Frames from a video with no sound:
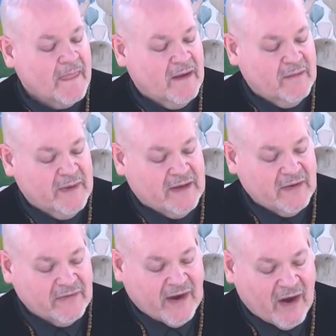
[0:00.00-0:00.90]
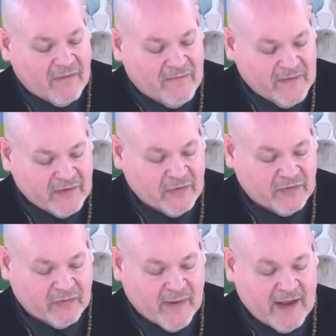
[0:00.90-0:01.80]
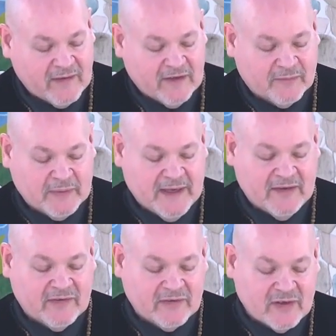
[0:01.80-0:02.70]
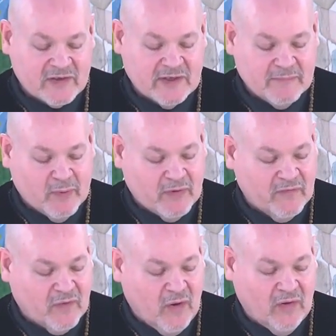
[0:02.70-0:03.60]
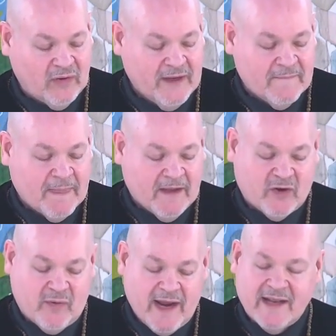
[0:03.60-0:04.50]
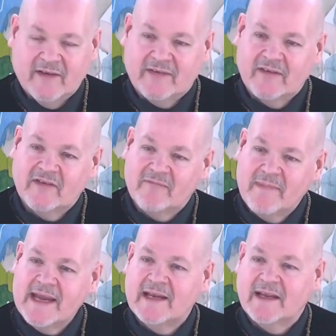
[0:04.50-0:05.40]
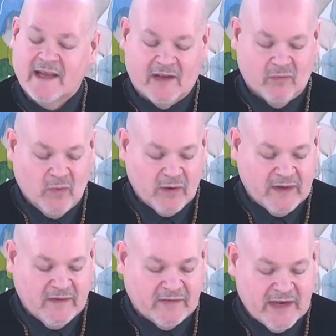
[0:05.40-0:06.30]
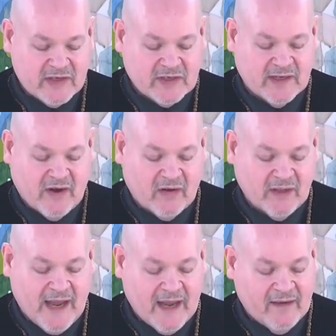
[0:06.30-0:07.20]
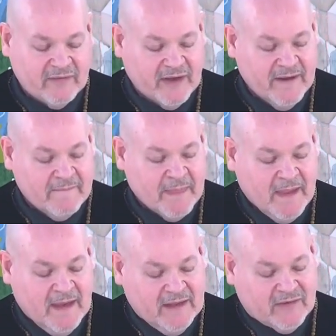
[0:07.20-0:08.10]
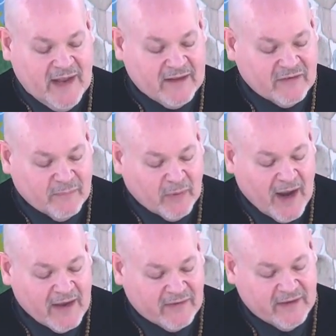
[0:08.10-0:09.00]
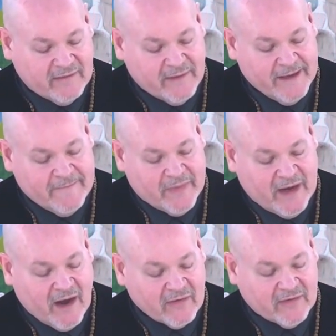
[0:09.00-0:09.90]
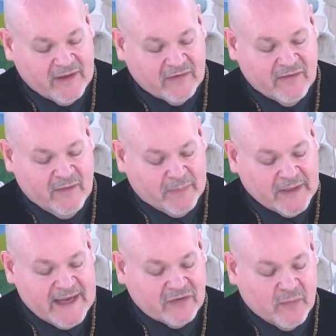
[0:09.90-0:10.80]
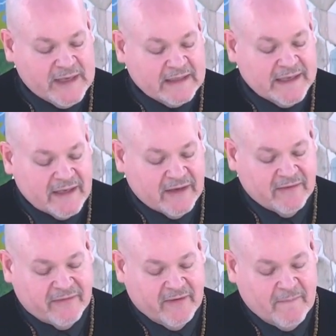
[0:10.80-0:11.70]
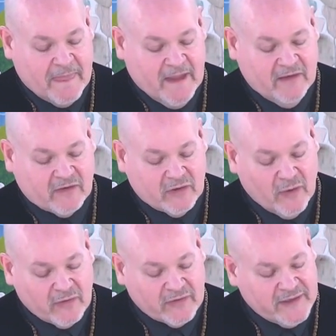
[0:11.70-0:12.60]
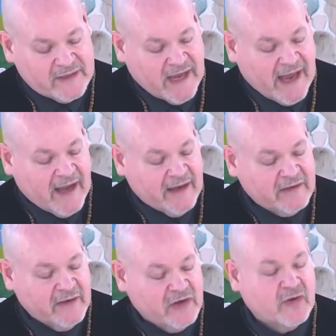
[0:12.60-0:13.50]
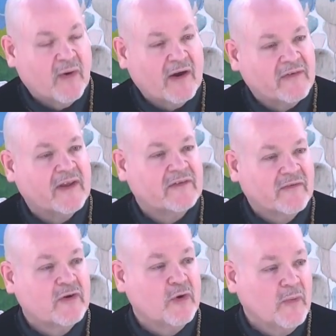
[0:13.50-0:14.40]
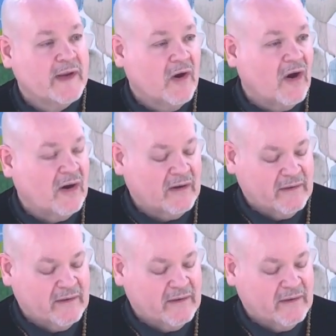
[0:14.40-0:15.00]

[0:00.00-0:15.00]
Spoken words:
Because our physical surroundings play such an important role in creating a sense of meaning and organization in our lives, it's not surprising that our sense of the place we live is closely tied to our sense of who we are.